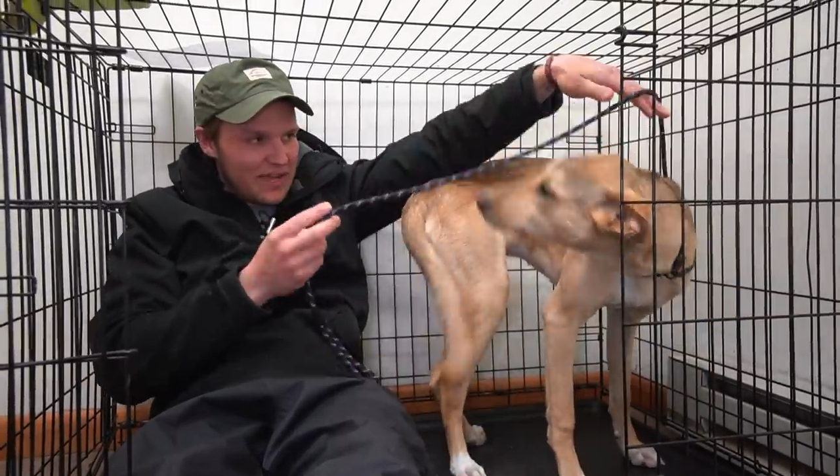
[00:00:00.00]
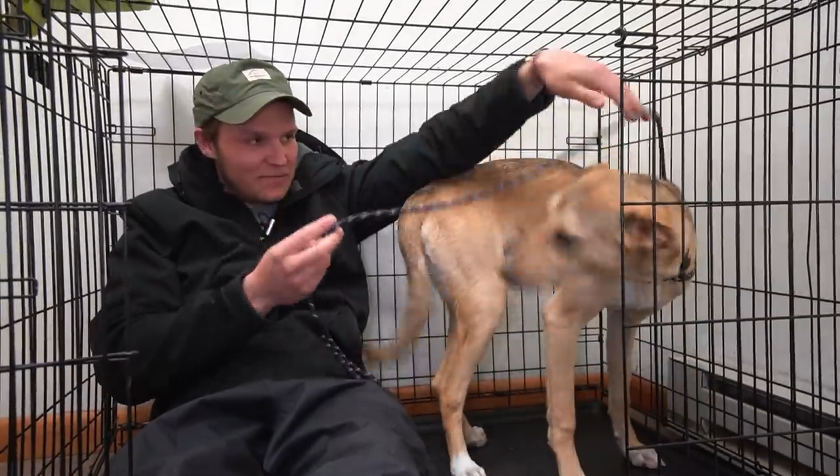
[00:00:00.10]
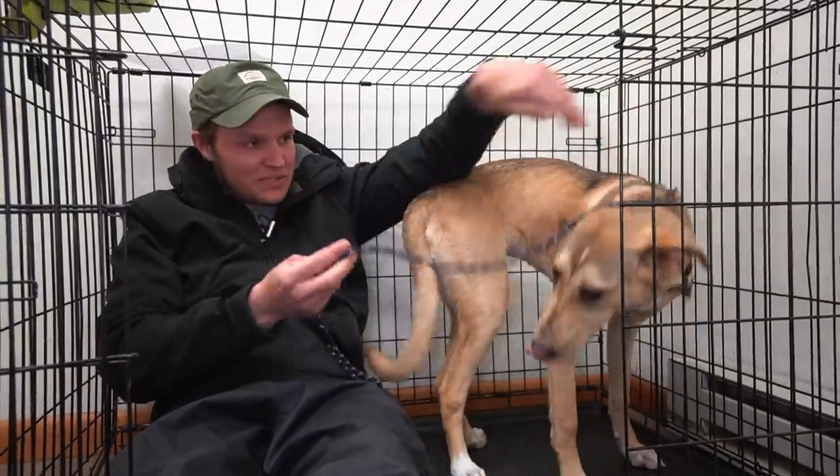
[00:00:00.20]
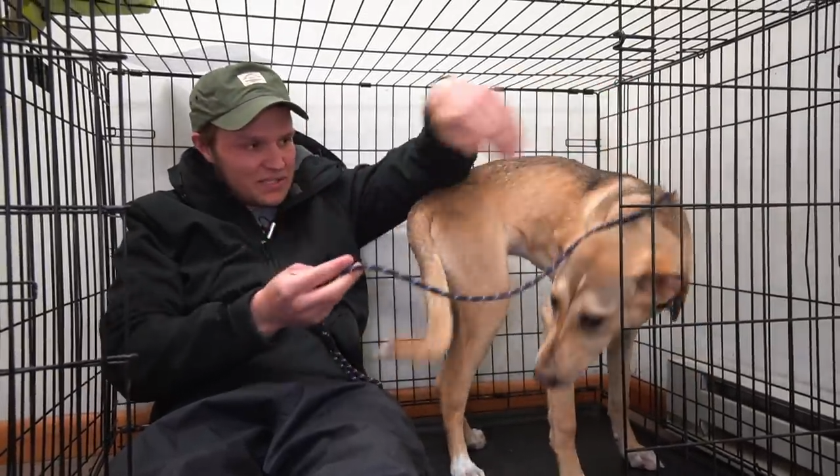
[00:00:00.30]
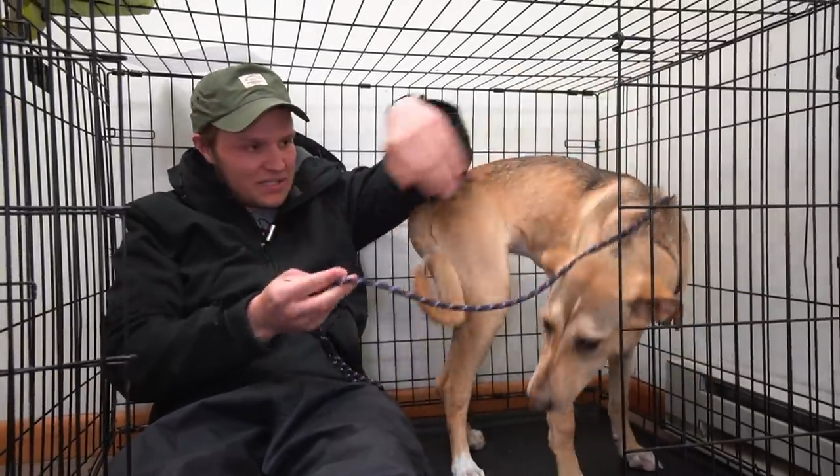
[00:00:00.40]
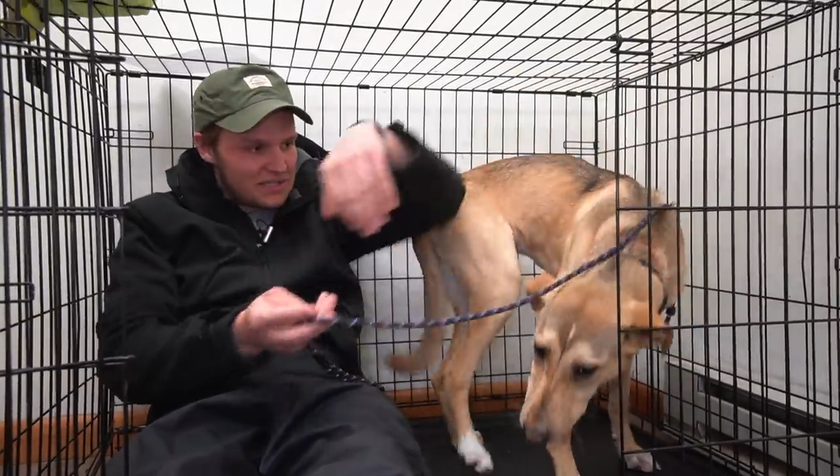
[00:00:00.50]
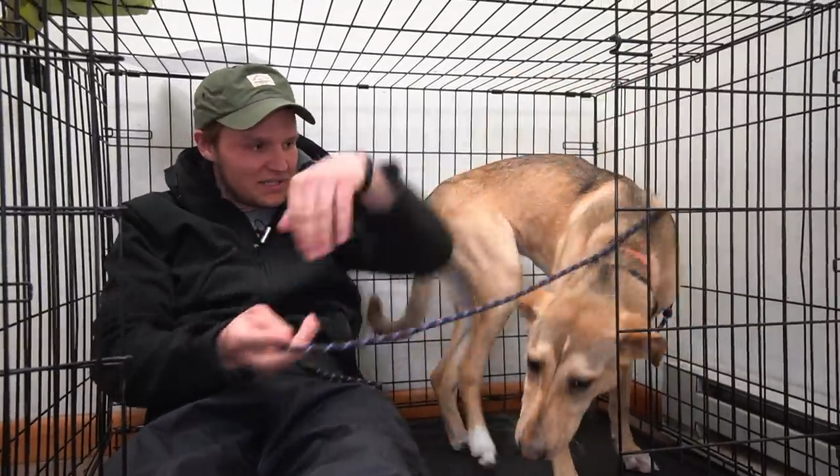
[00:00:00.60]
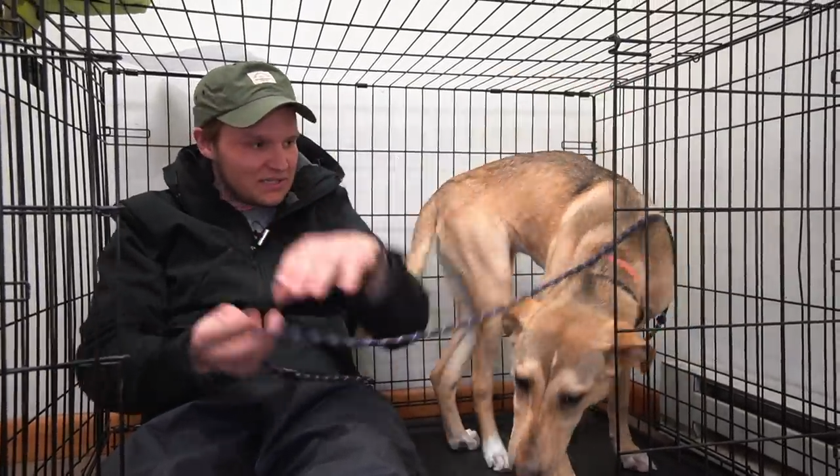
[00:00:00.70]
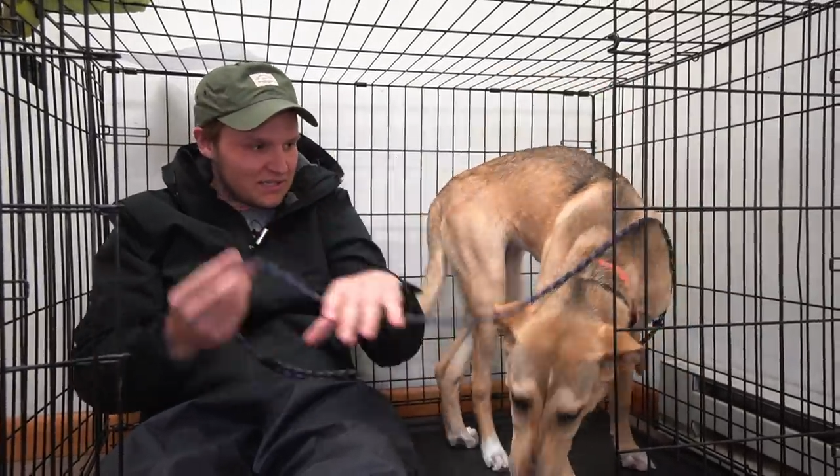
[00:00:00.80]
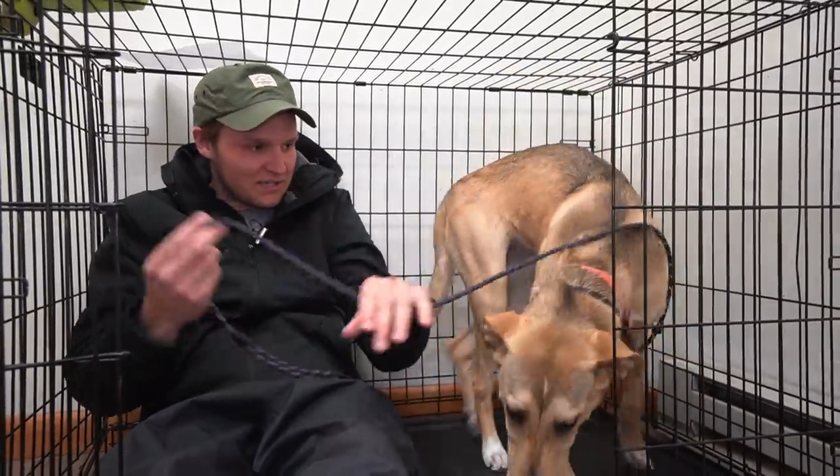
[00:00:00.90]
I'm just
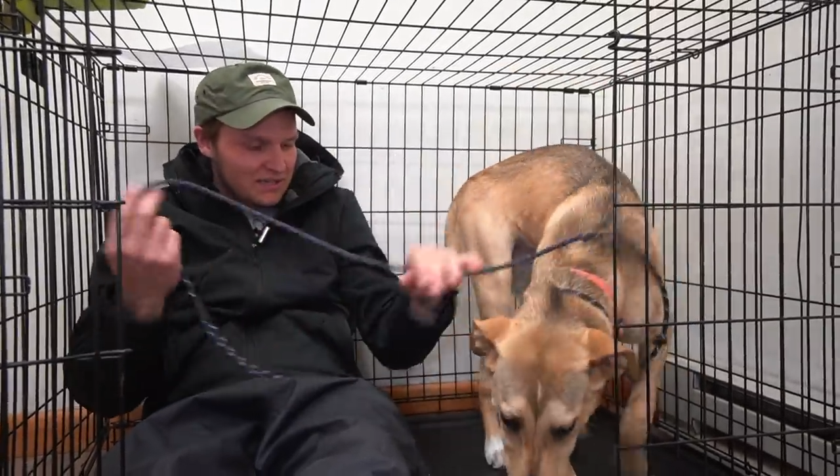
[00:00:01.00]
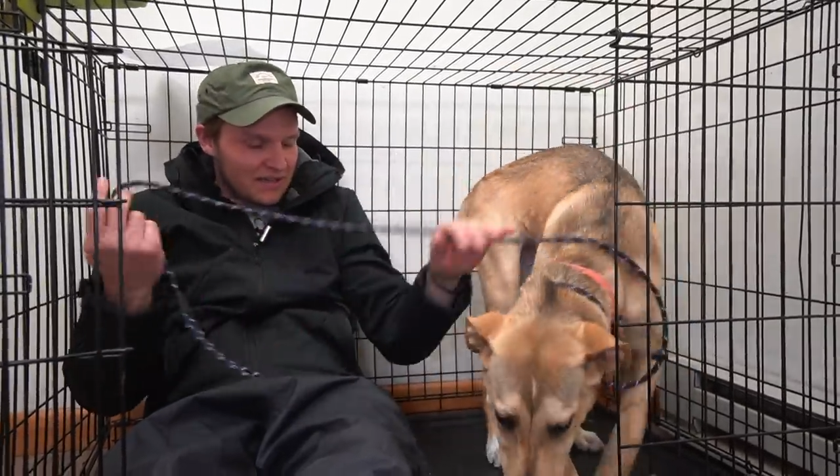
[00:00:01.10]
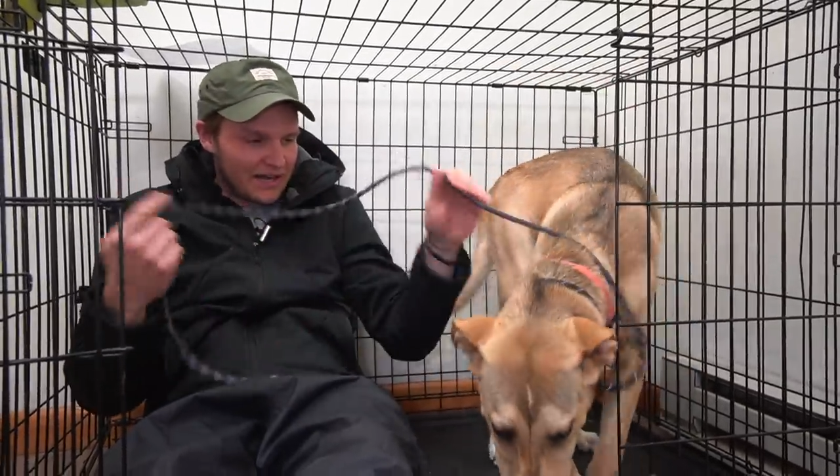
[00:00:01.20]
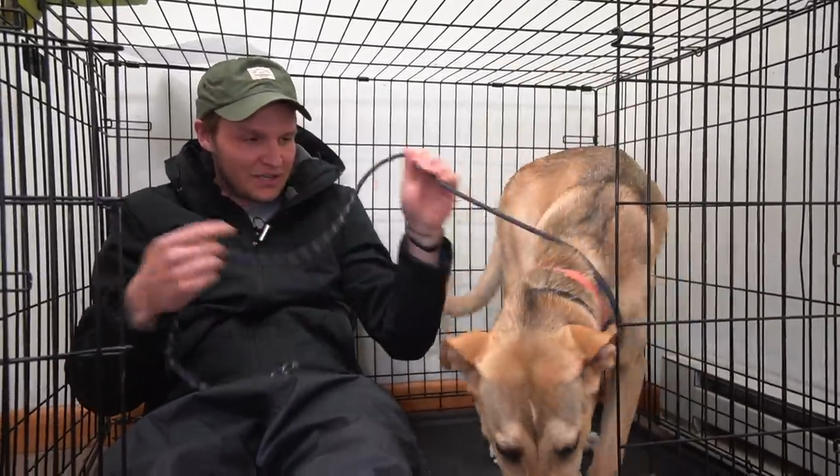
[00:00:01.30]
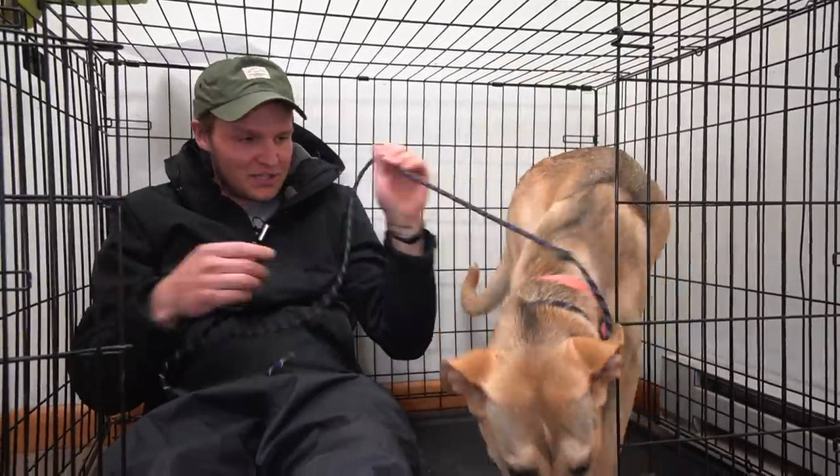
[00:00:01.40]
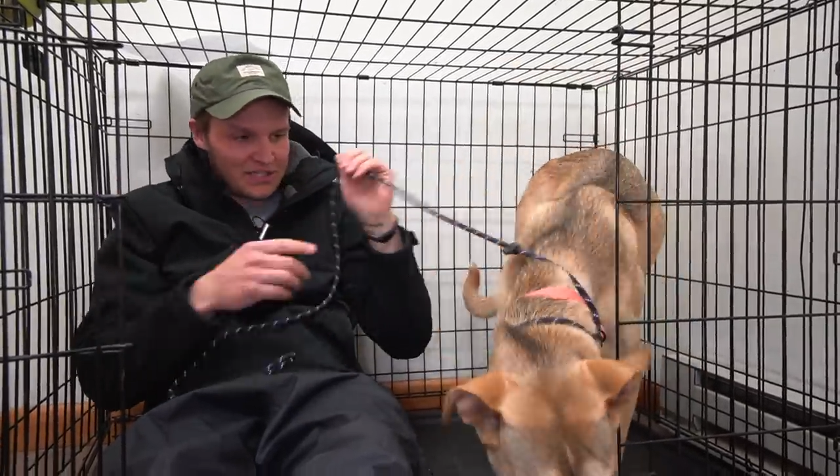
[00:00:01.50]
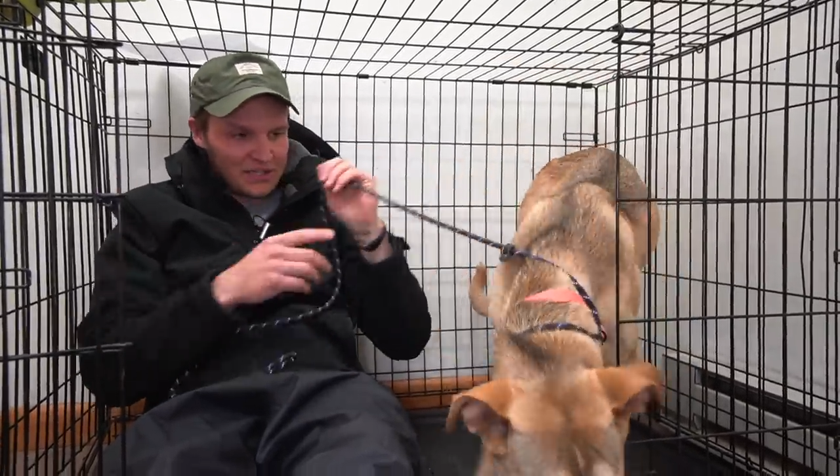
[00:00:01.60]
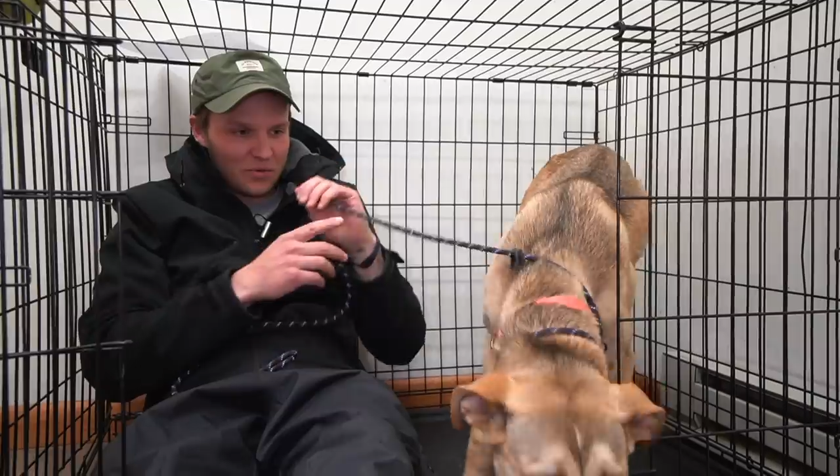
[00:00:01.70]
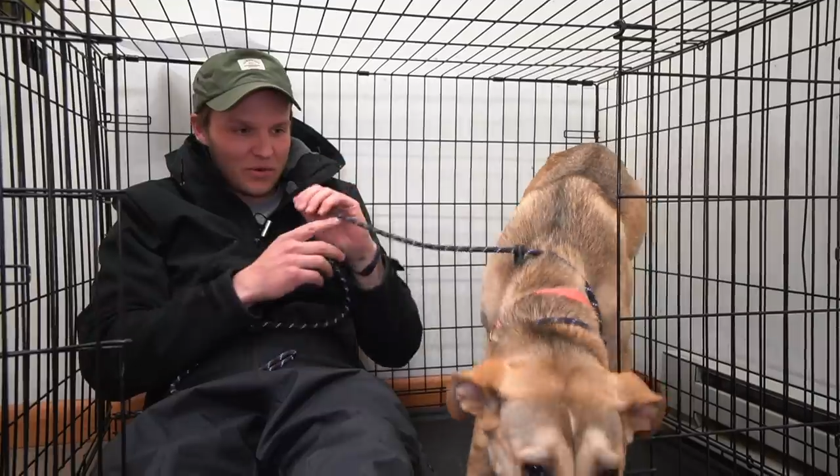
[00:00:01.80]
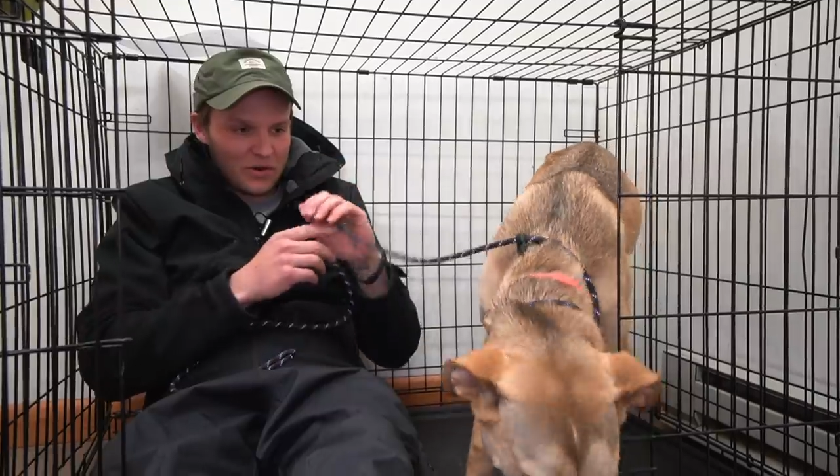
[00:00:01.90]
kind of just
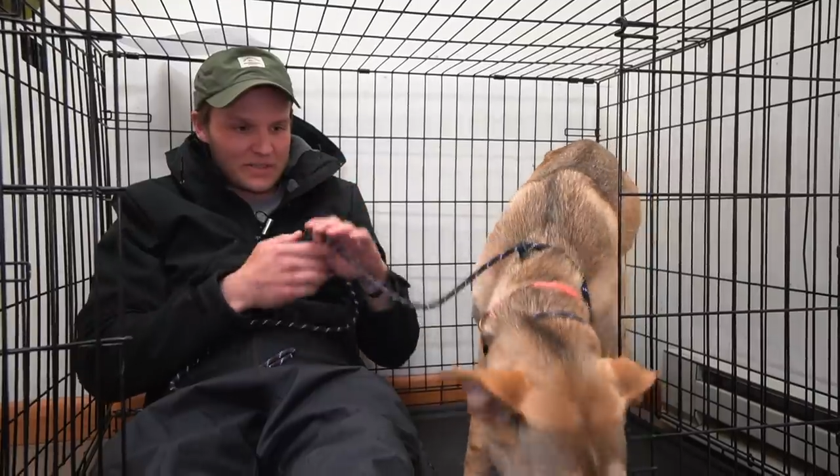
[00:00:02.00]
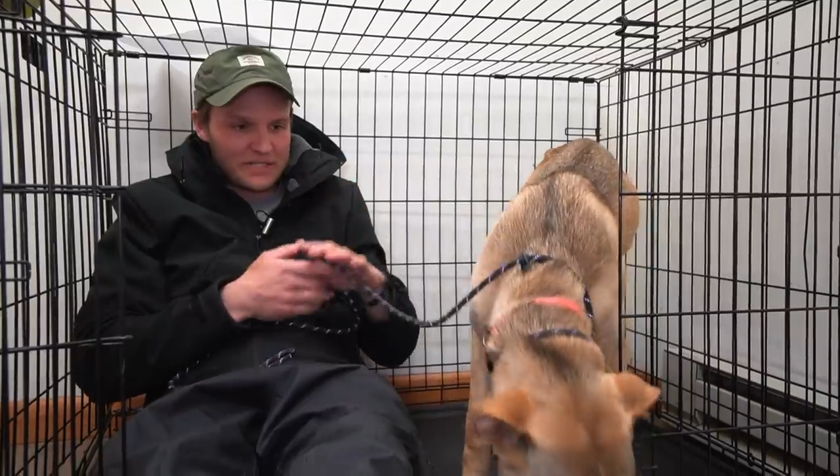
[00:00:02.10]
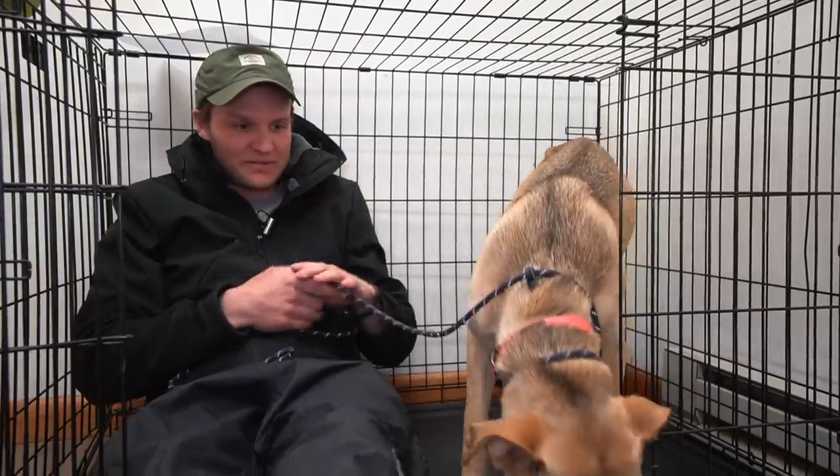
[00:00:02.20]
ignoring her and see